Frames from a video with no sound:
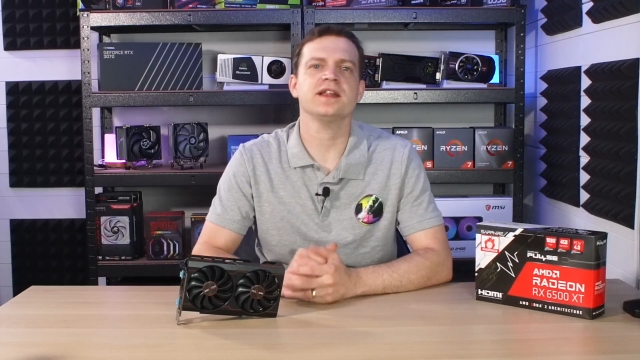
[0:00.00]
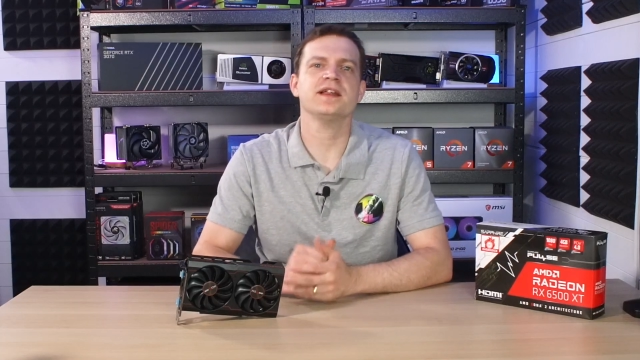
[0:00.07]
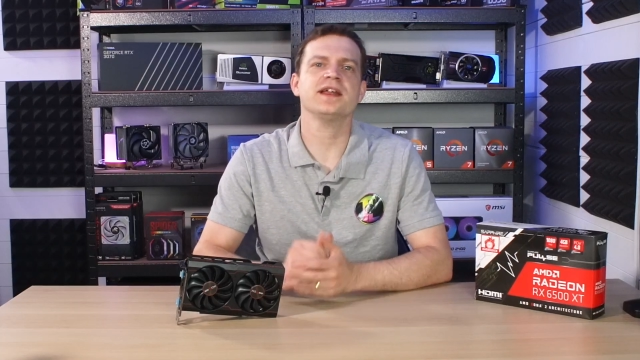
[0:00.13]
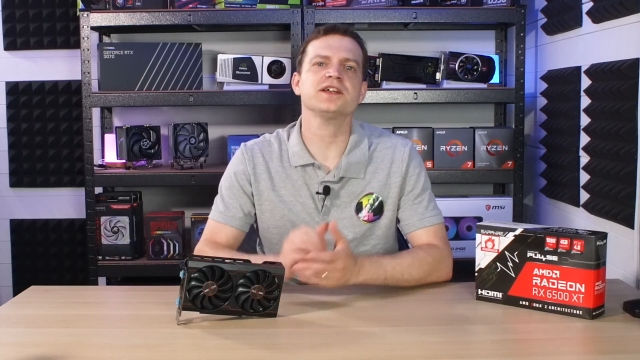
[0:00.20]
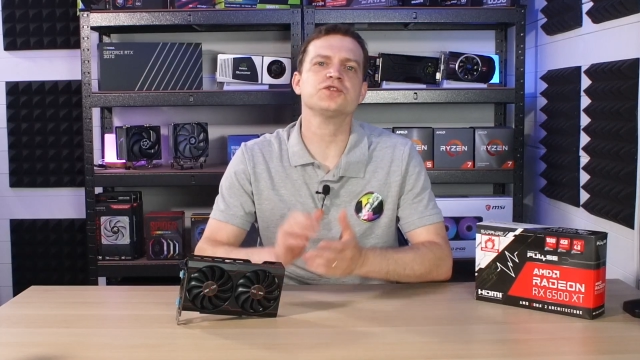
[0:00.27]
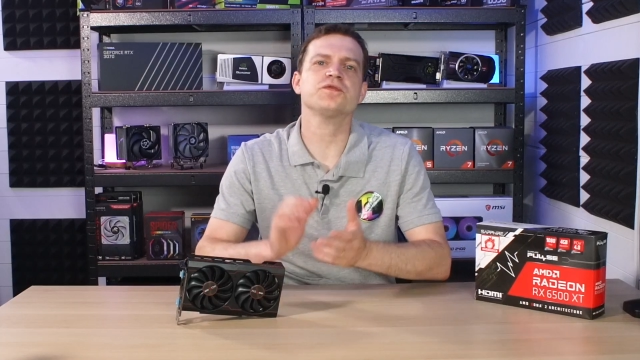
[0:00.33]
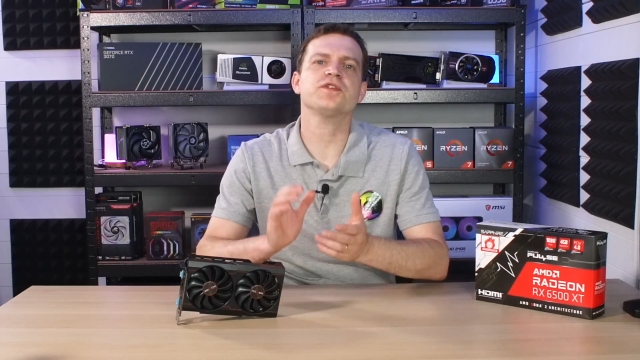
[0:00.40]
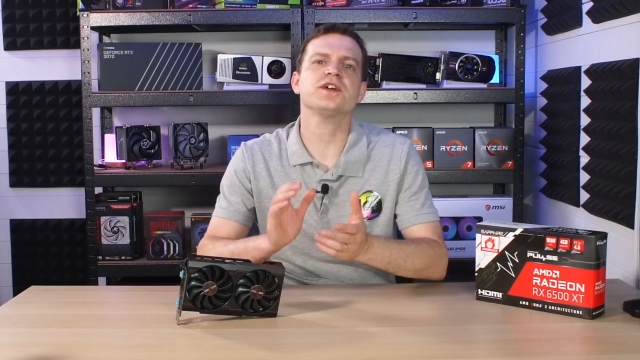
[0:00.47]
In
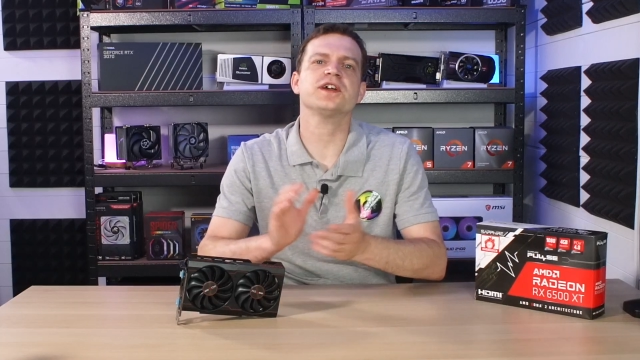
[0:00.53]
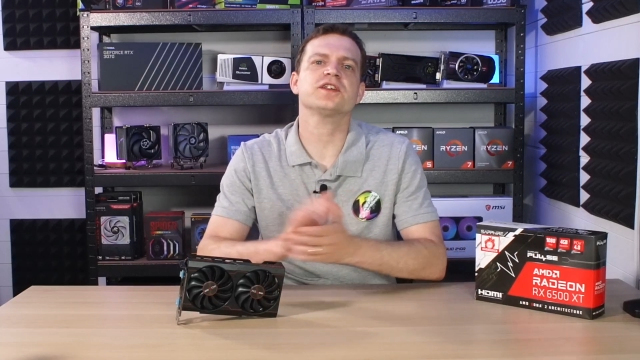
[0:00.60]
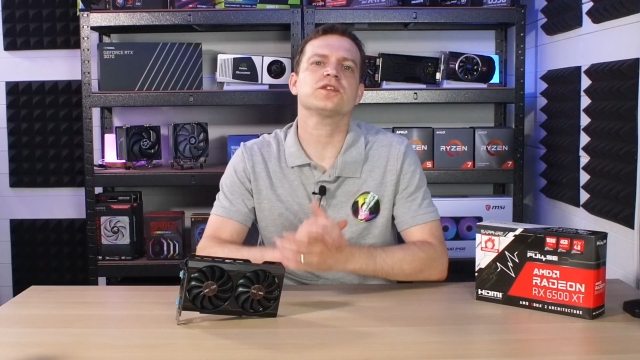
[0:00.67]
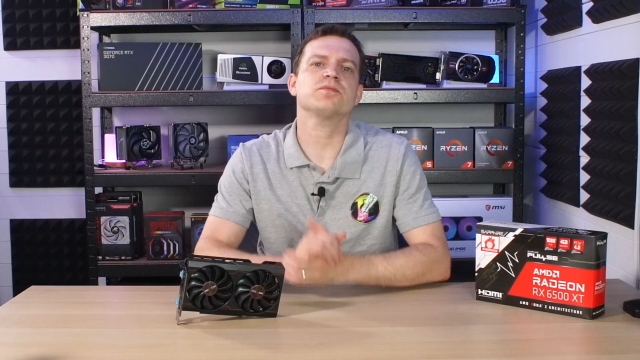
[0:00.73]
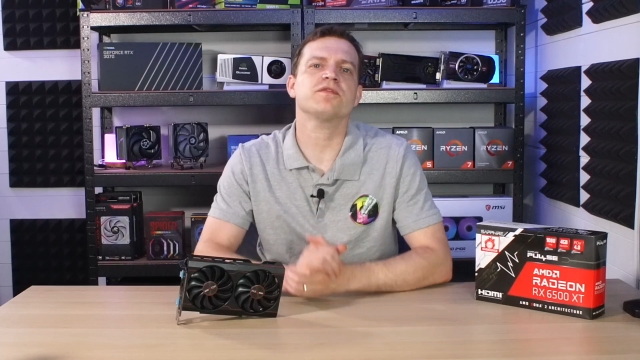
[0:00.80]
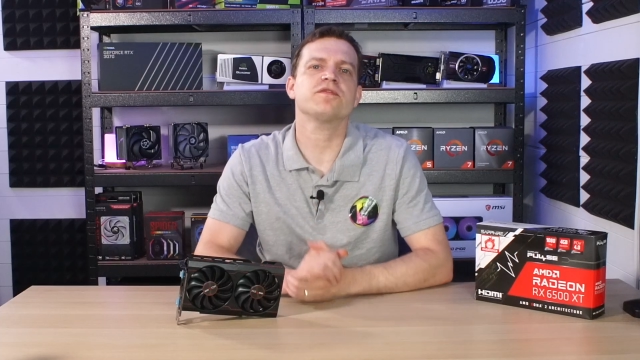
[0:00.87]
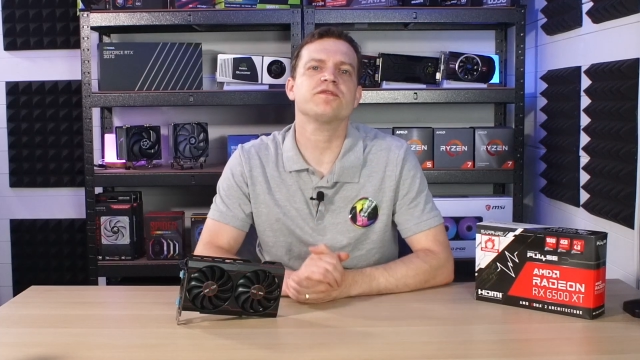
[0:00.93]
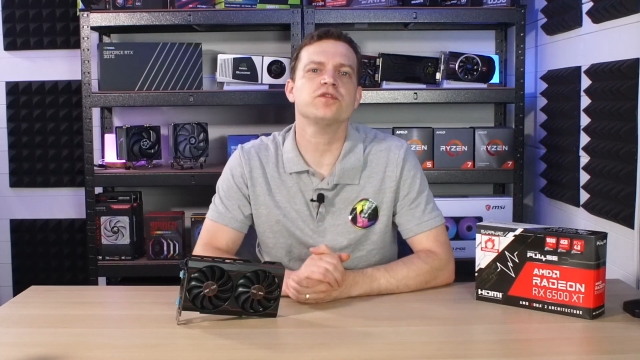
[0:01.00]
actual fact,
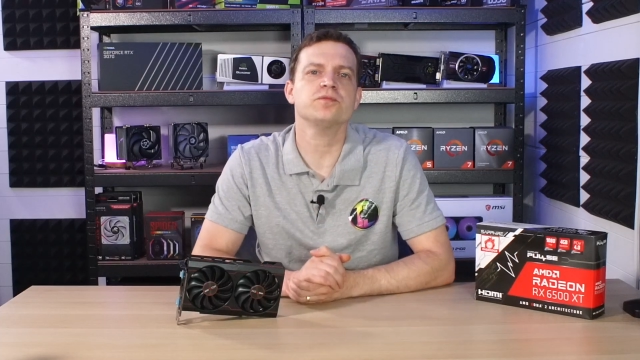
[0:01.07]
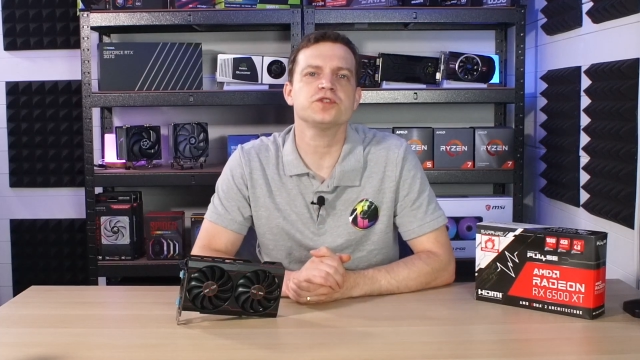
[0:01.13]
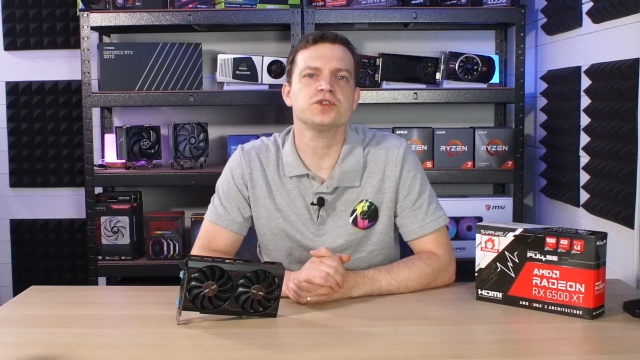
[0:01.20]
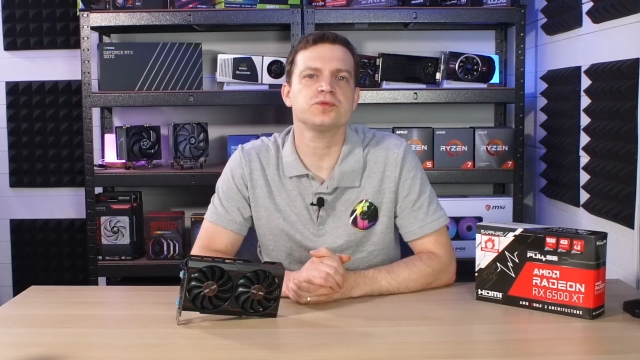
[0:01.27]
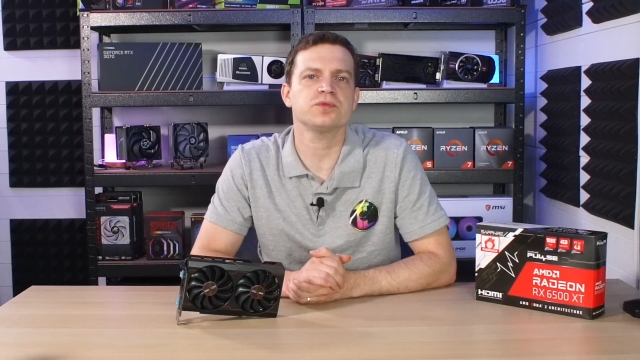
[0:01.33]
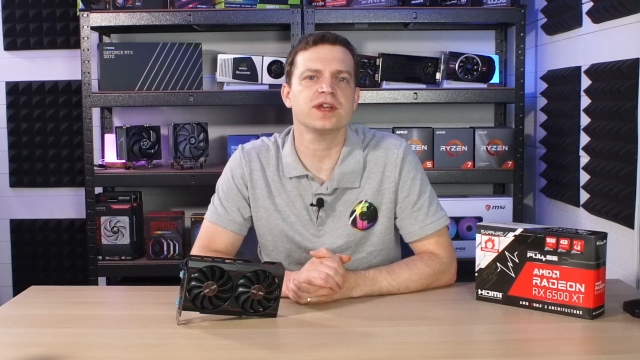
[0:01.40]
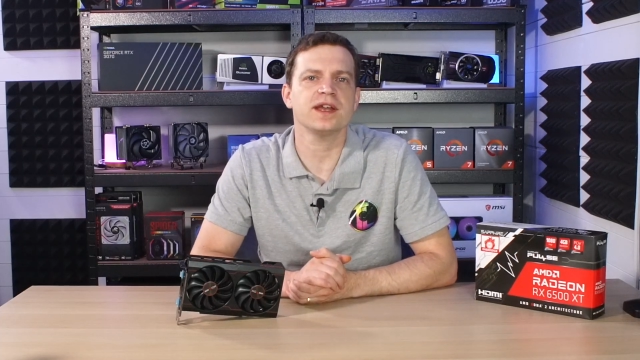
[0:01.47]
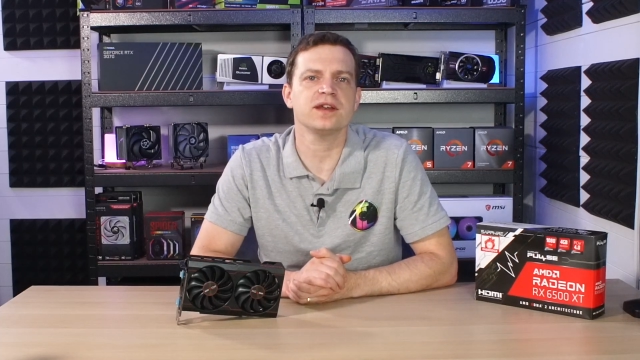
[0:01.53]
the performance
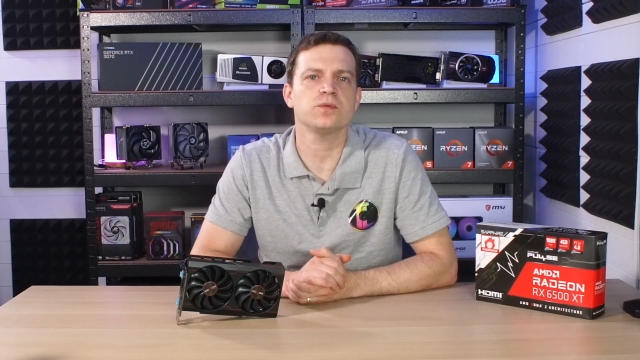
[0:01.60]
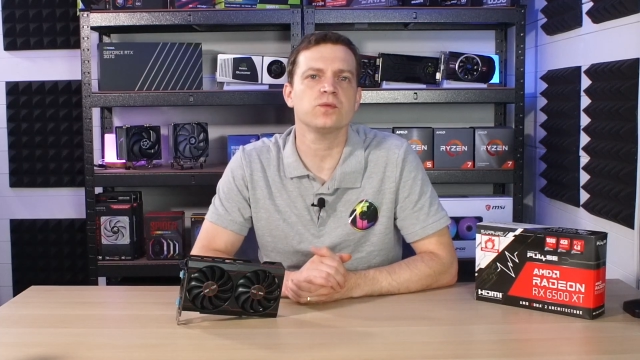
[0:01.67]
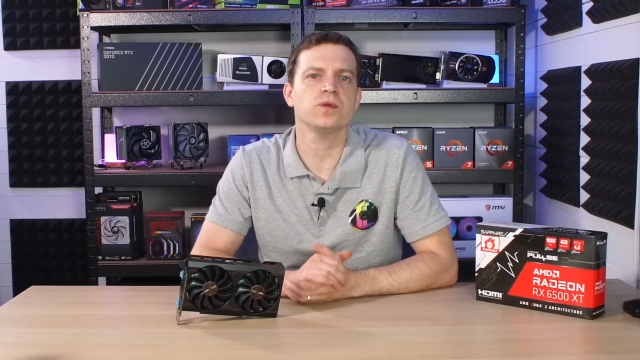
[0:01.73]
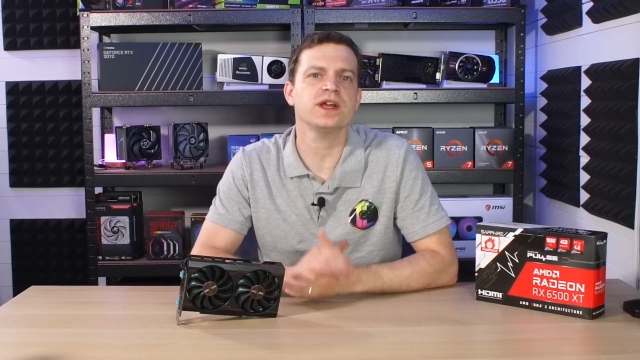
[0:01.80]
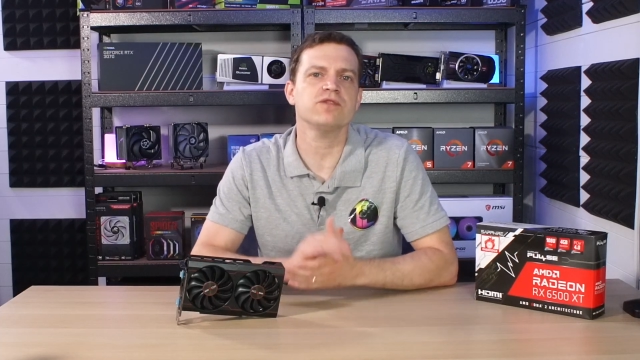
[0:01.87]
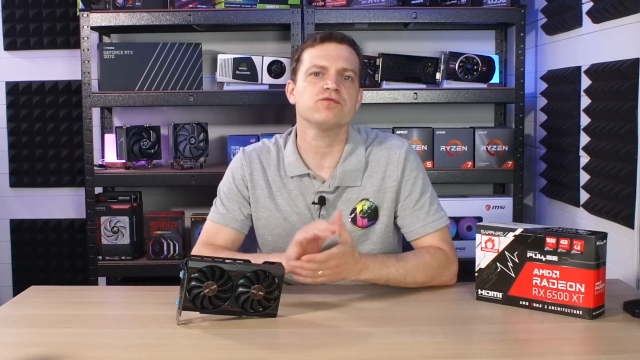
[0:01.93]
you were getting when